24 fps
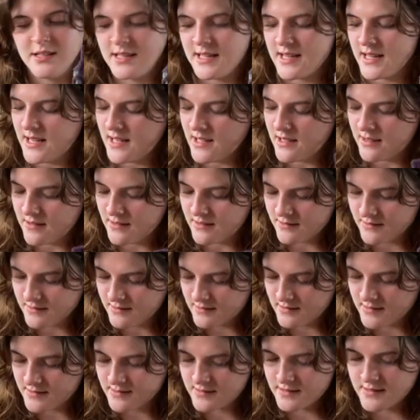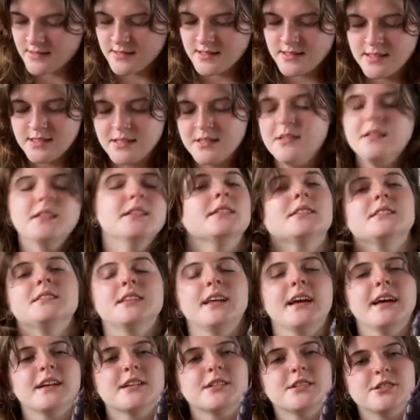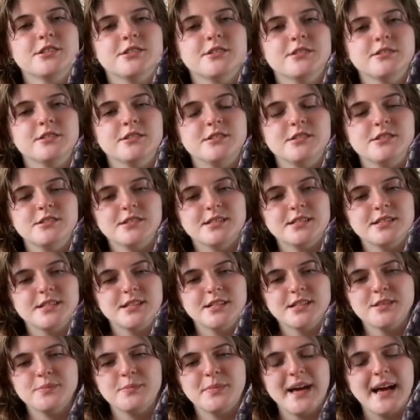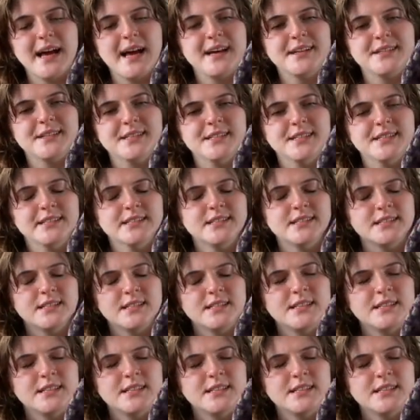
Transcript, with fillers: hello, textural stitch pattern.